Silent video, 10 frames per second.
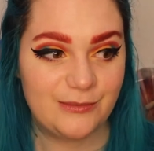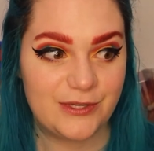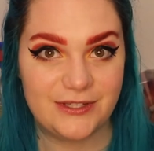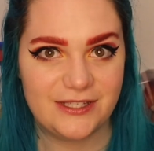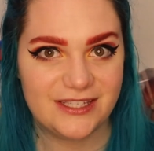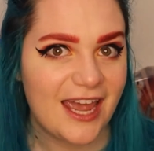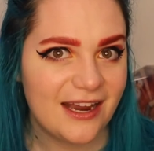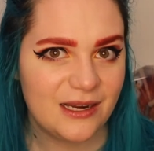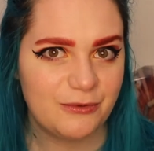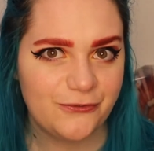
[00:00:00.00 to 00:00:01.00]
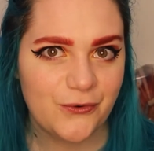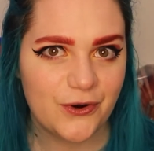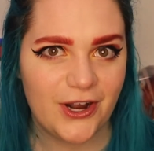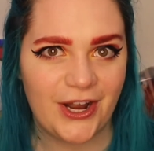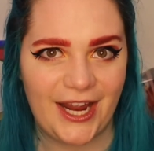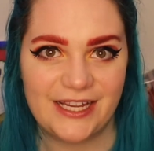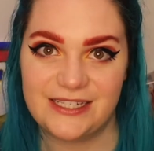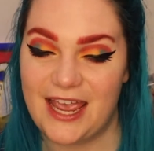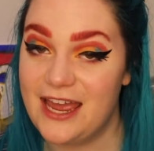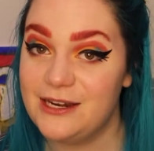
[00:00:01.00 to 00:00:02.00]
So this is cat number 4,
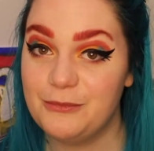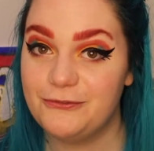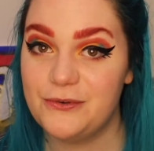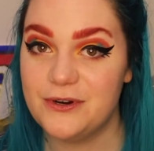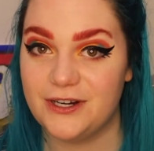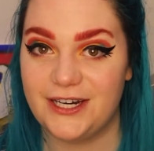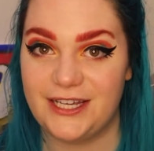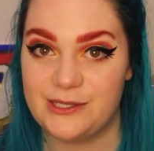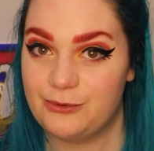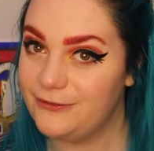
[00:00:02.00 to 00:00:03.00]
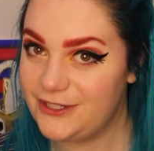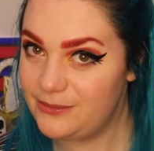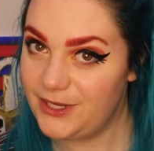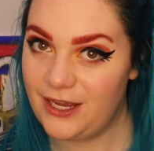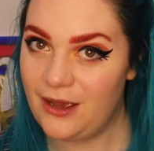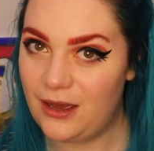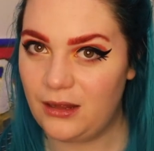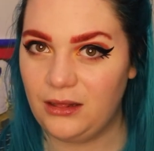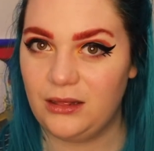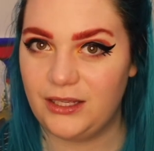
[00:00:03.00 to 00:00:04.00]
and cat number 4 is proving to be
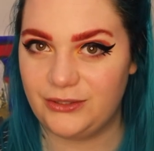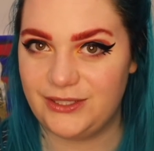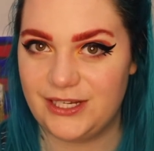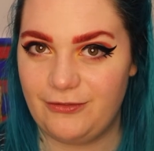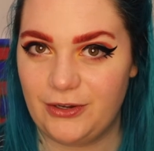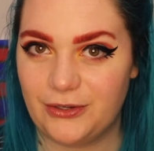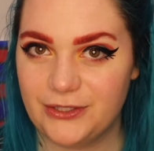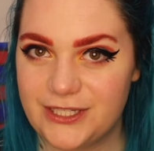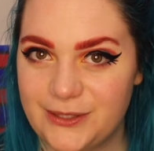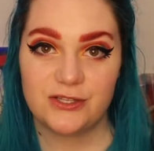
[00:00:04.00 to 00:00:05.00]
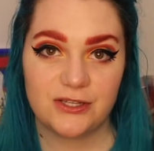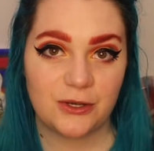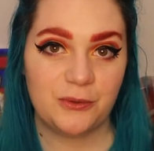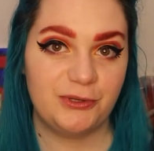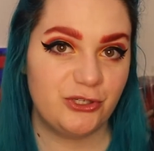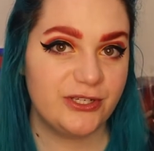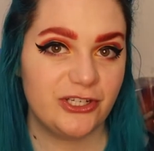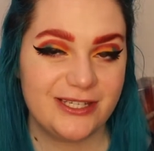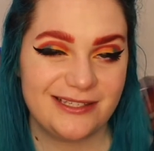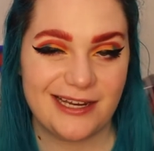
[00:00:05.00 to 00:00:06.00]
a little difficult. So
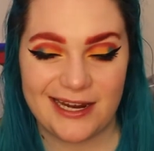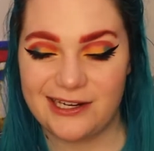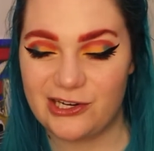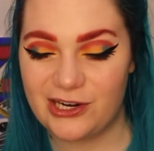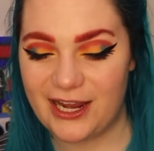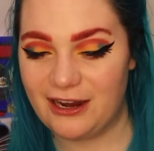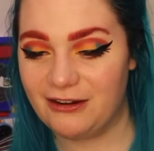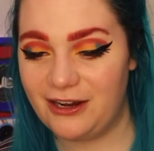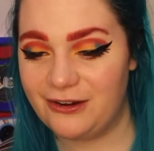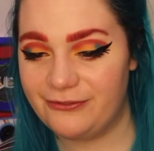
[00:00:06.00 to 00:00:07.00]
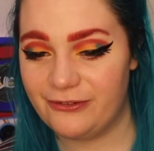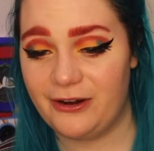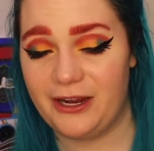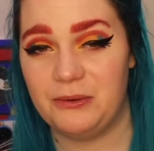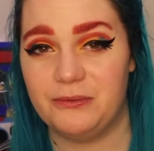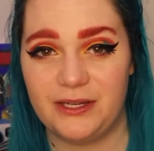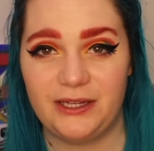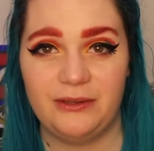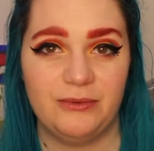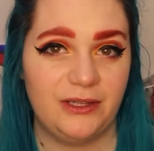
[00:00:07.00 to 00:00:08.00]
Patricia stayed in her carrier for a
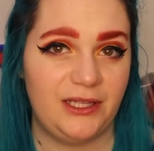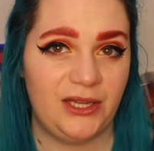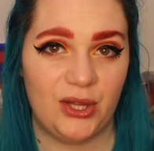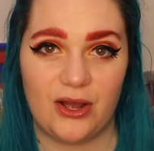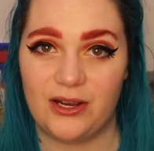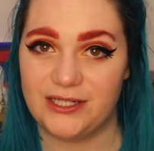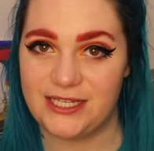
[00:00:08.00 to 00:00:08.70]
really, really long